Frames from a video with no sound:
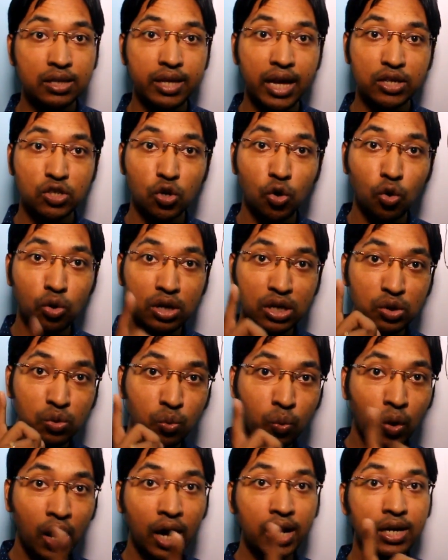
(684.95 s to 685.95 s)
that only
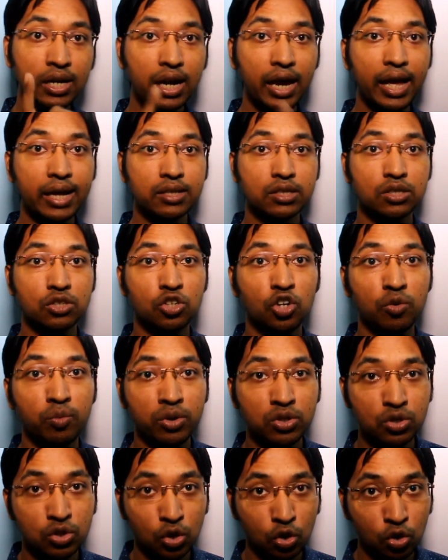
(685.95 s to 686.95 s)
one X
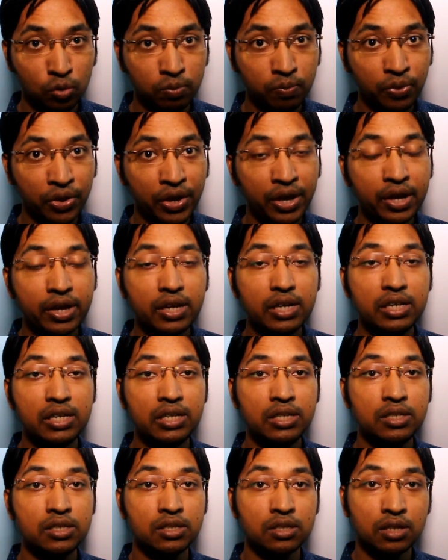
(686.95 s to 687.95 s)
chromosome
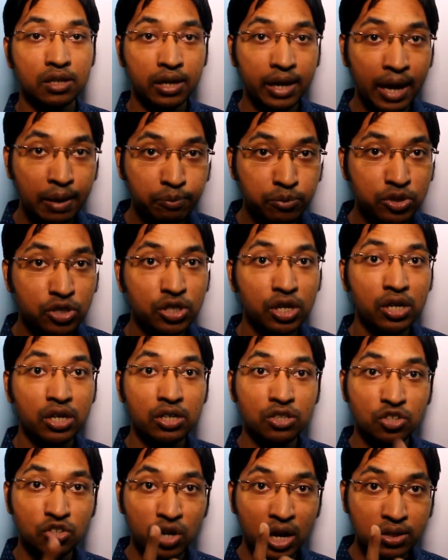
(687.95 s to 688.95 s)
is kept
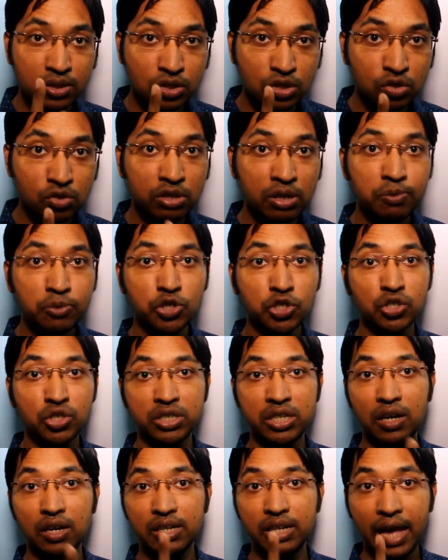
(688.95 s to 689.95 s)

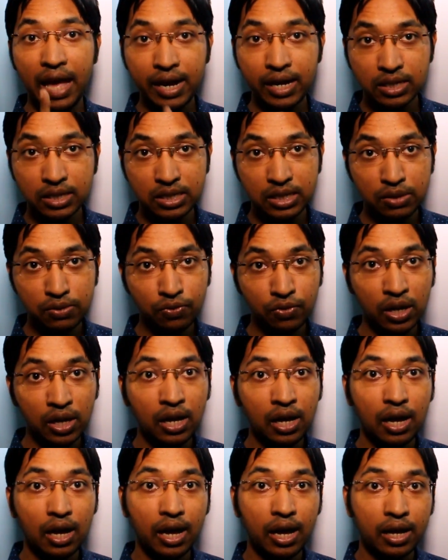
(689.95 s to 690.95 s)
transcriptionally active
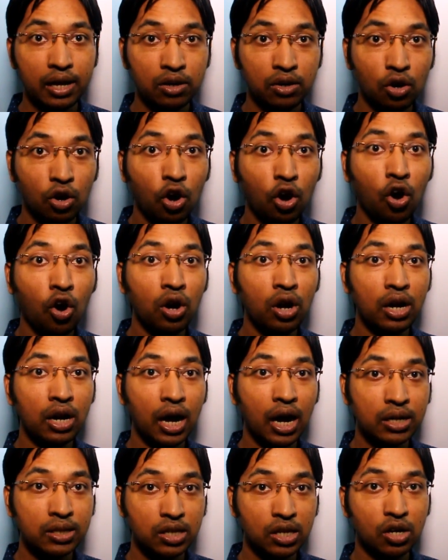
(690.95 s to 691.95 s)
and all
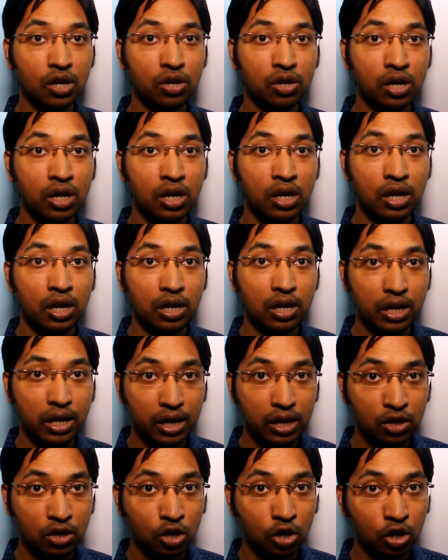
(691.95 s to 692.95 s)
other
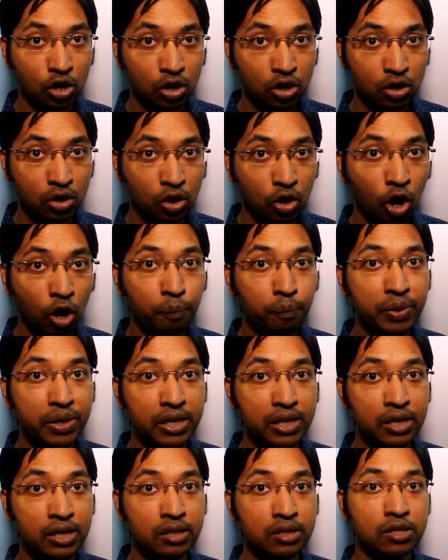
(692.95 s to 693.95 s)

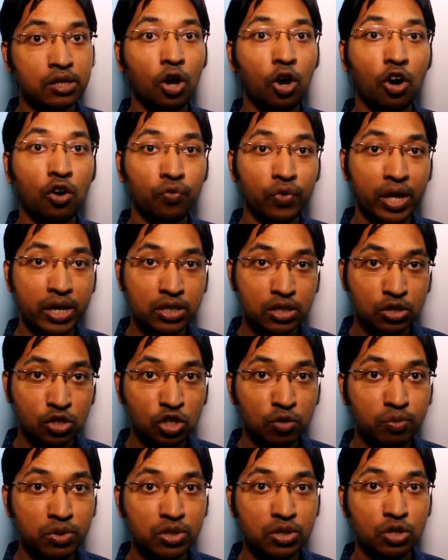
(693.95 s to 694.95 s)
copies of X
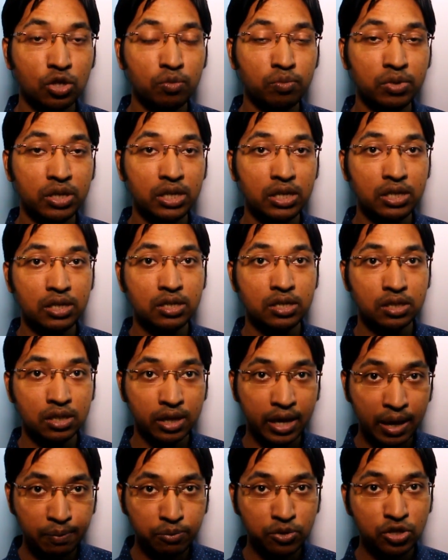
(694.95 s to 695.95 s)
chromosome is
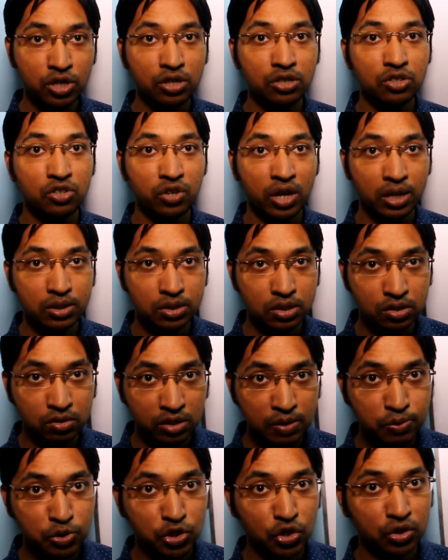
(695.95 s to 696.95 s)
kept
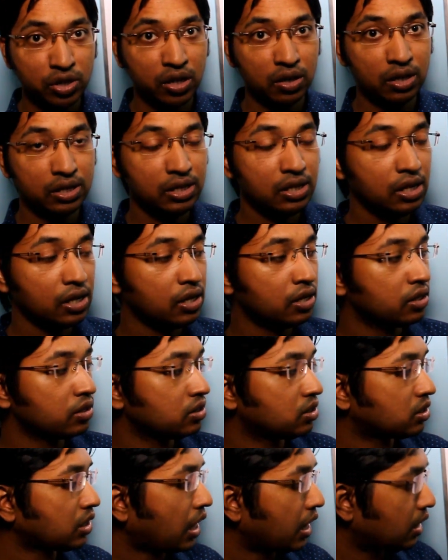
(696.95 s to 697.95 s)
transcriptionally
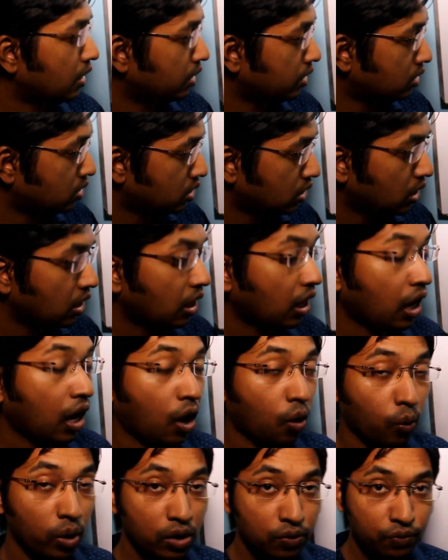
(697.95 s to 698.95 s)
silent.
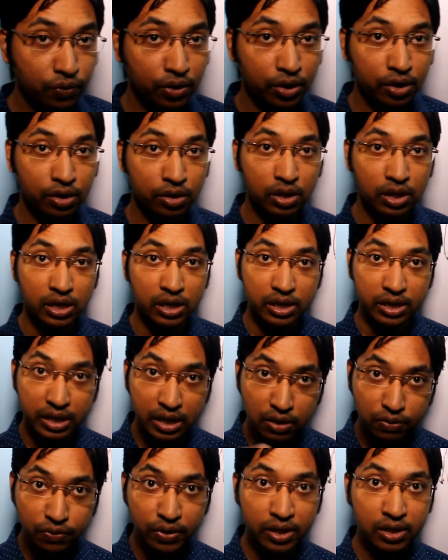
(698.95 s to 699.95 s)
However,
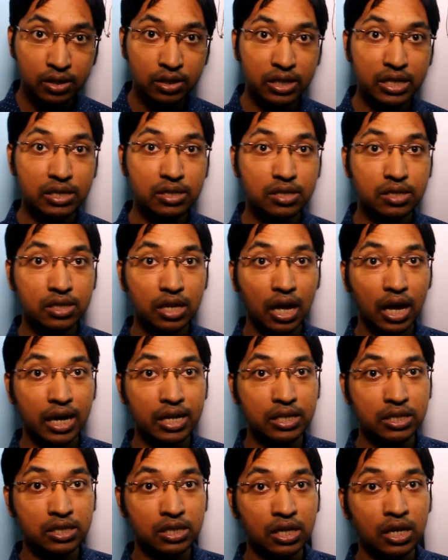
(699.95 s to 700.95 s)
even
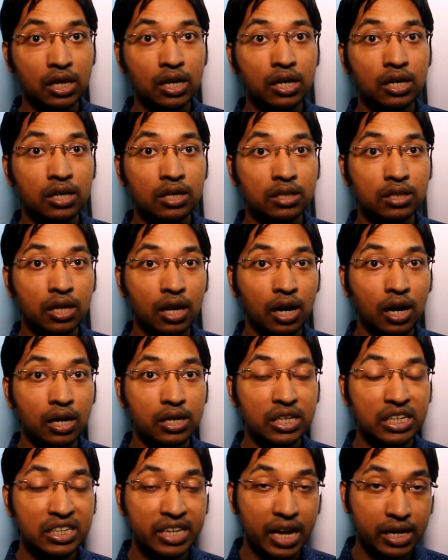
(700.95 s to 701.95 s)
inside
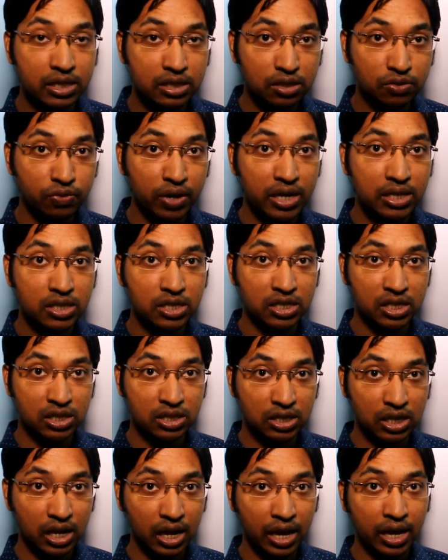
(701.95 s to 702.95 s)
the
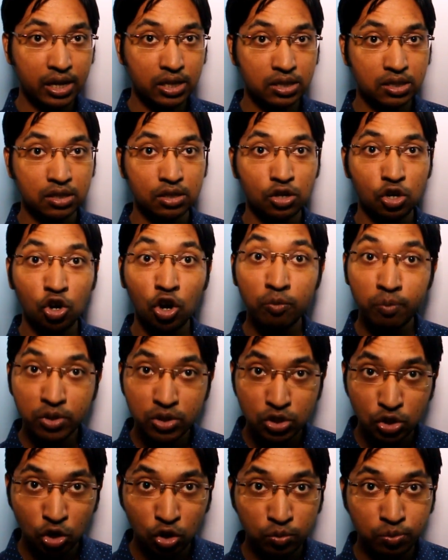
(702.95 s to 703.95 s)
inactivated X
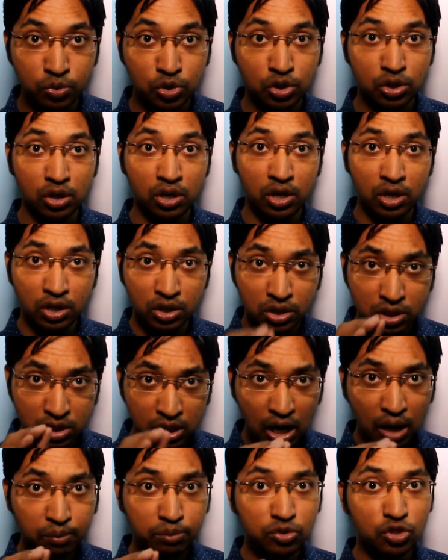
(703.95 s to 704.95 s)
chromosomes,
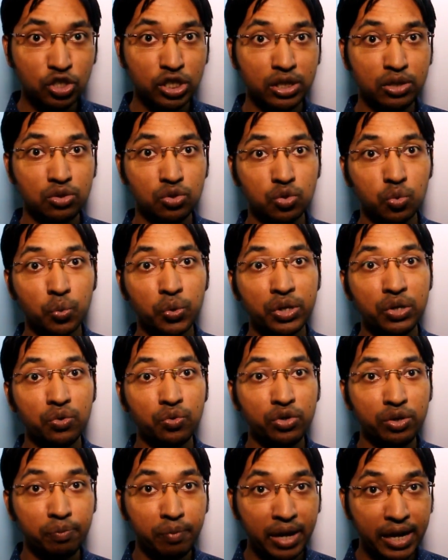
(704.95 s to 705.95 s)
some genes will
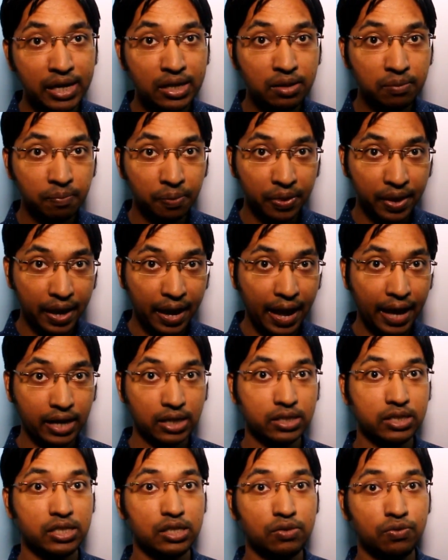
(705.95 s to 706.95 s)
remain
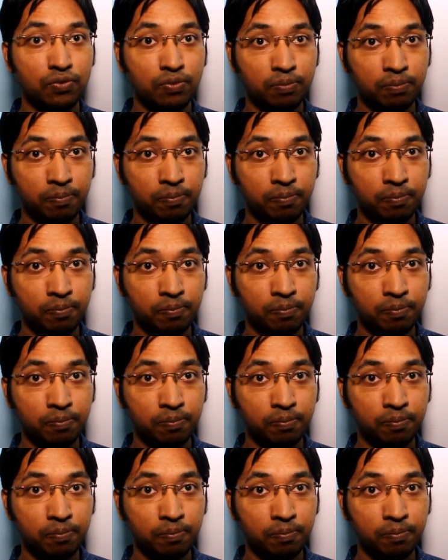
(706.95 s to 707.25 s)
active.